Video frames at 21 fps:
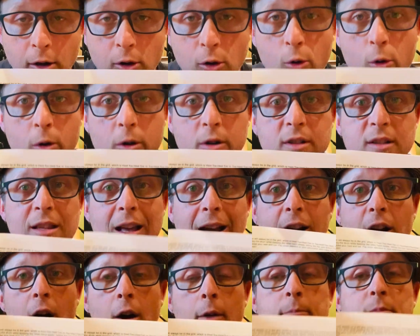course
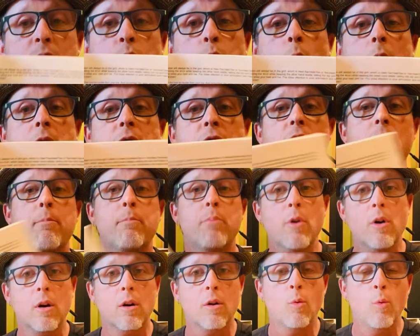that comes with the
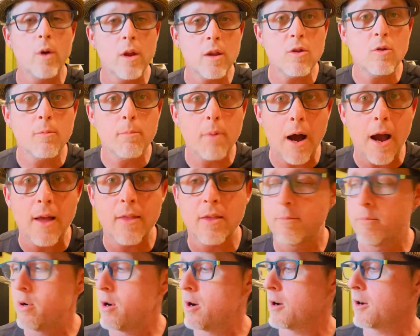book when you buy
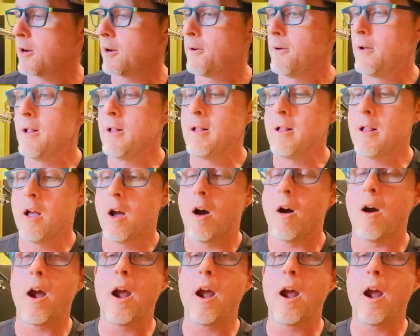the book. All